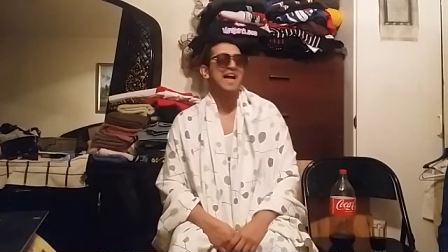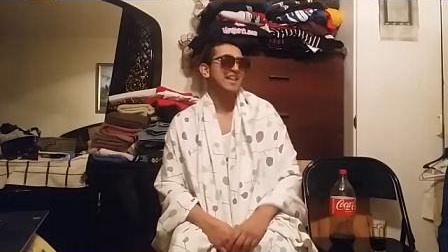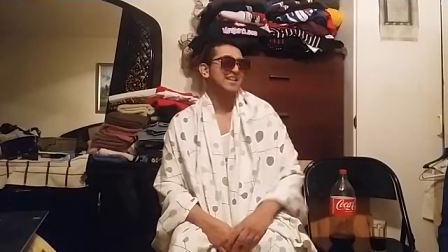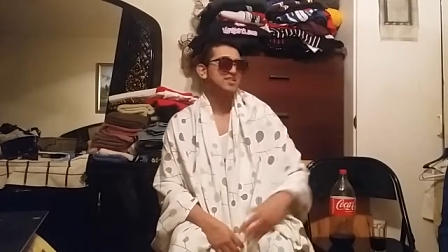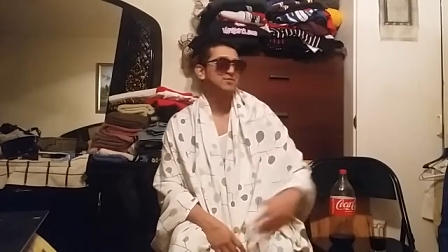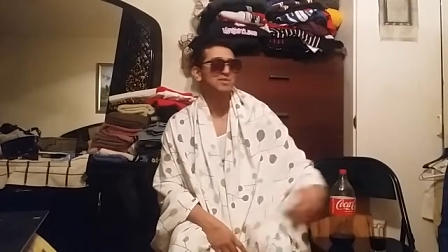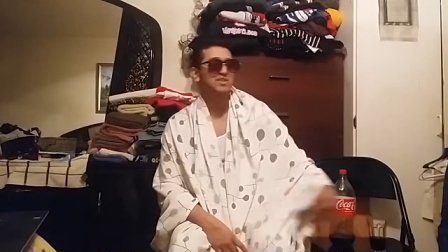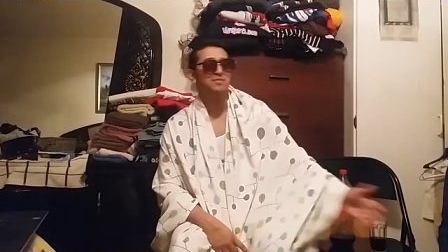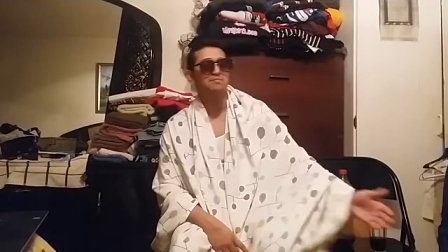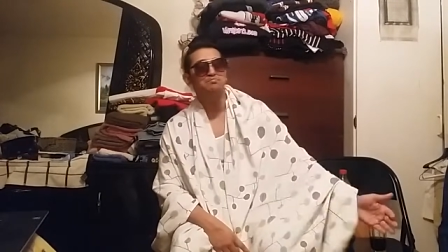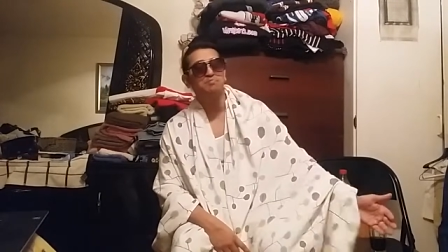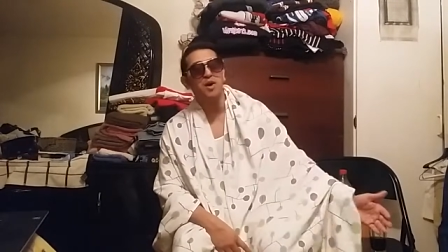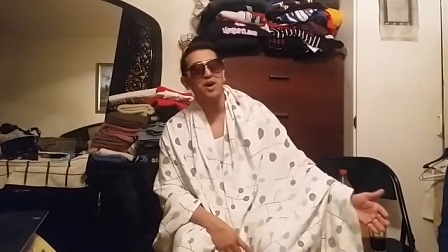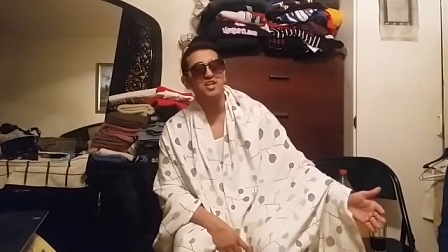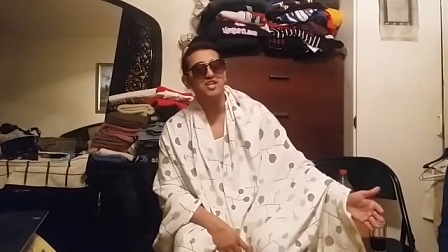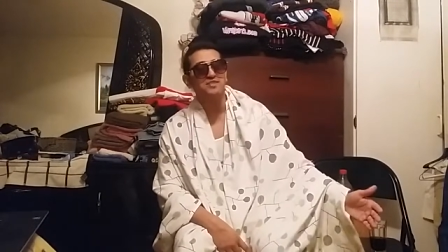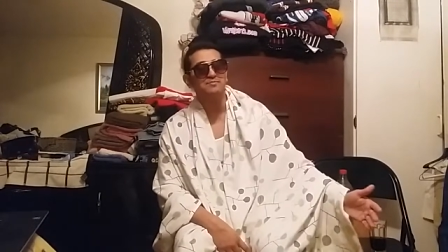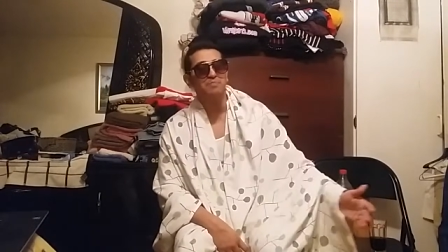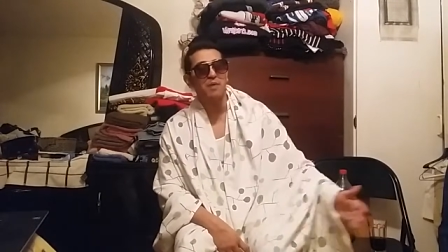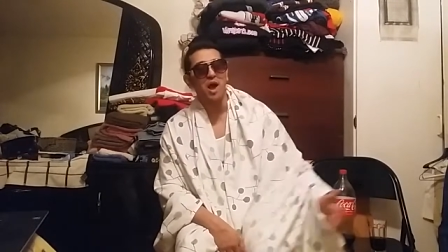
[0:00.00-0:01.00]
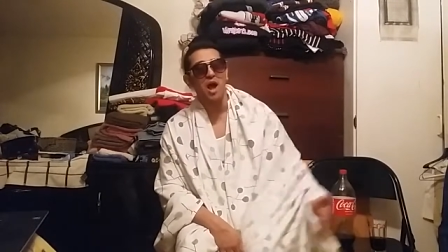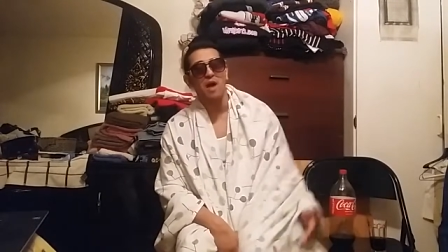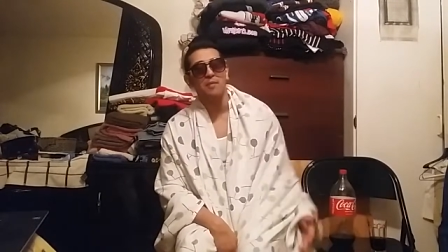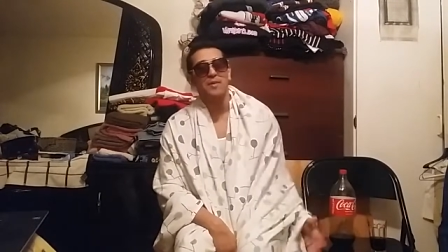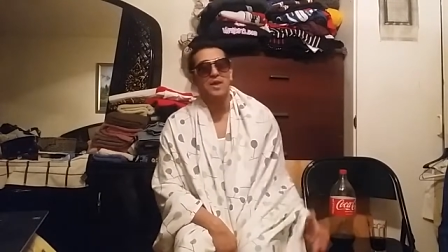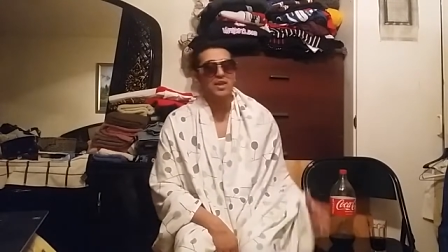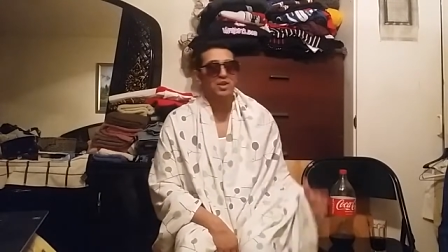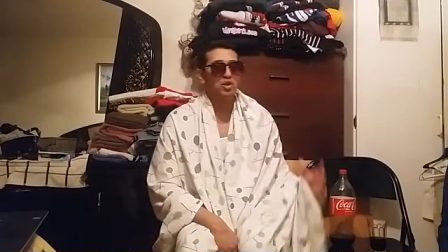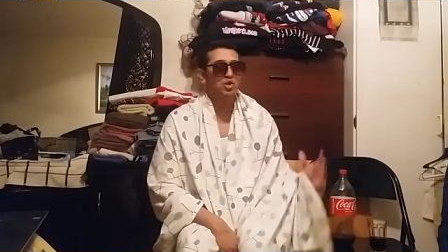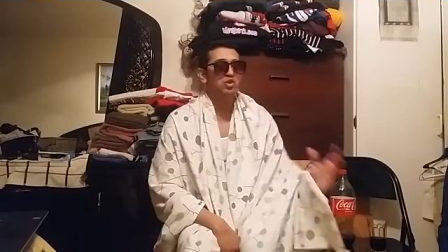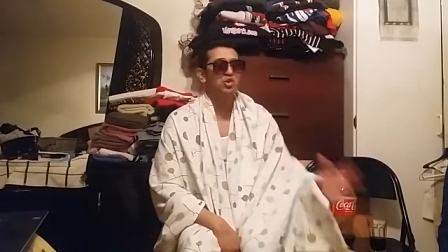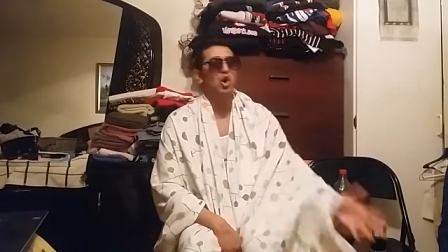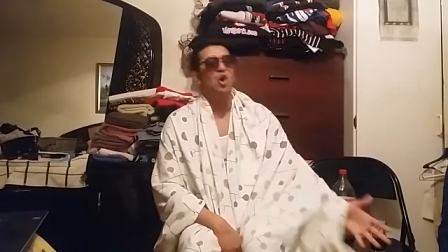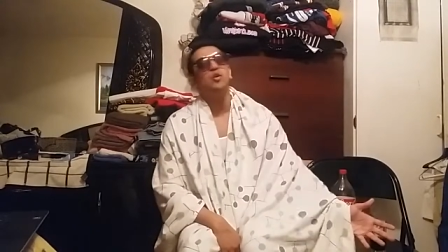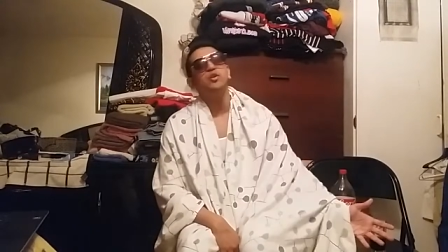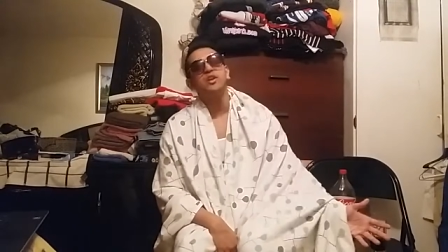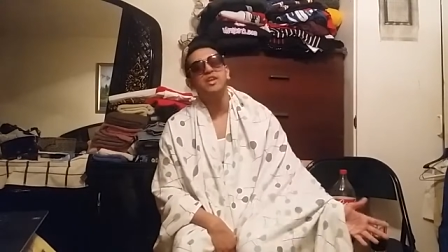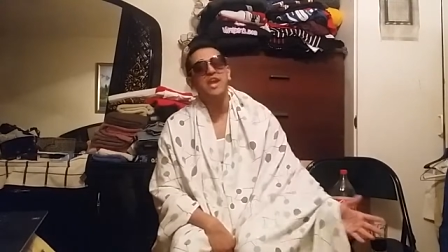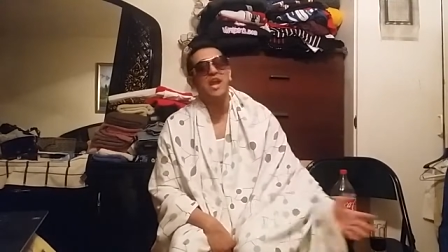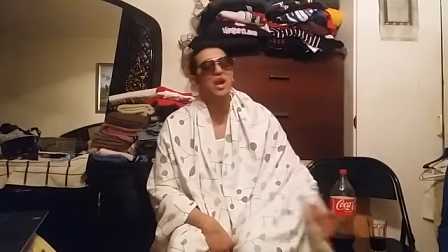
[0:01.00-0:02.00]
At least with SpongeBob, you
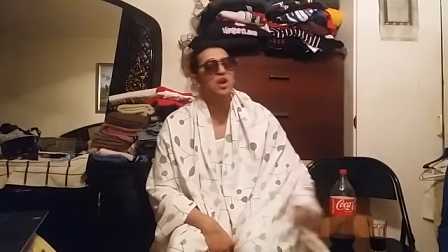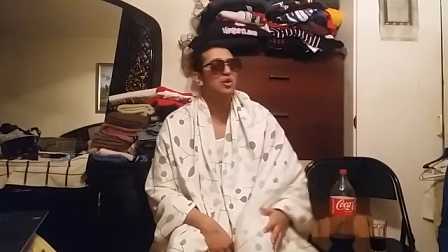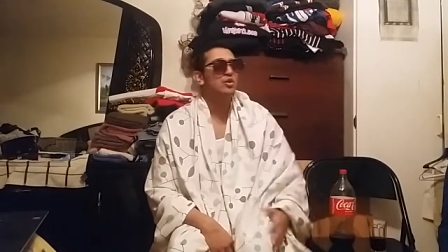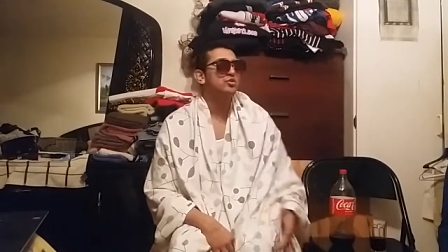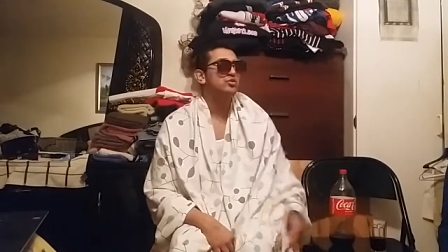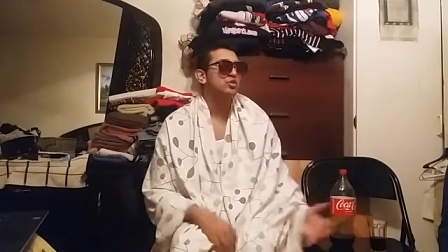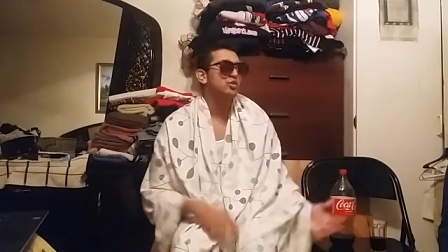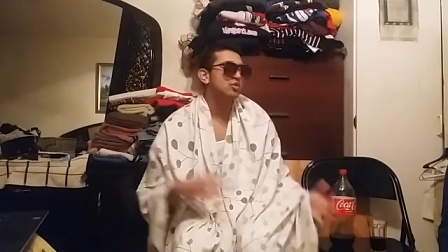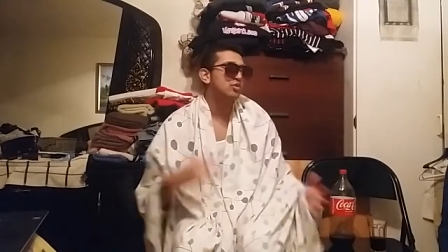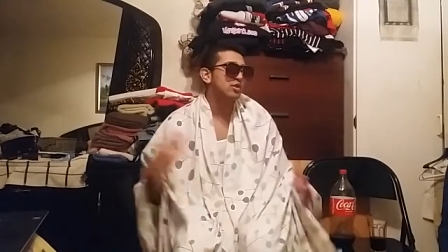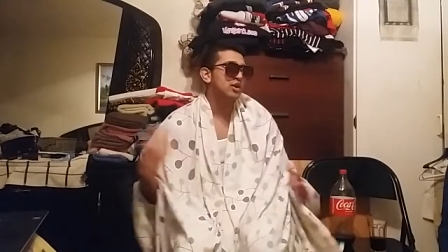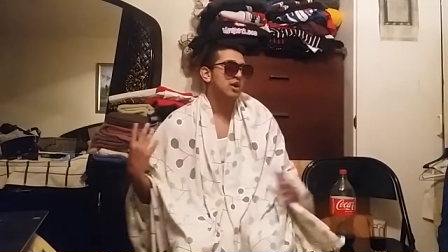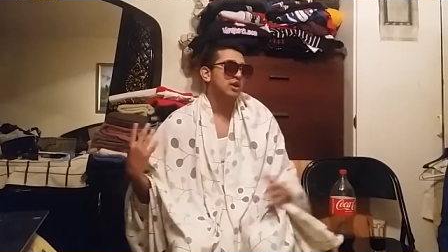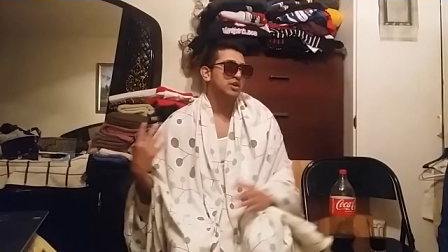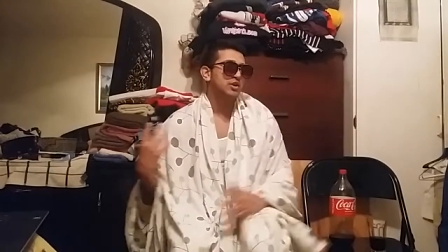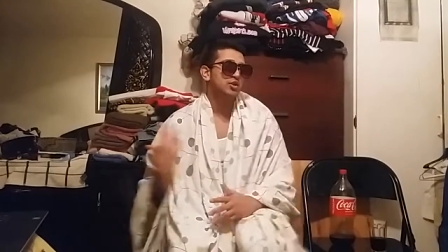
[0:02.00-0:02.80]
know the character,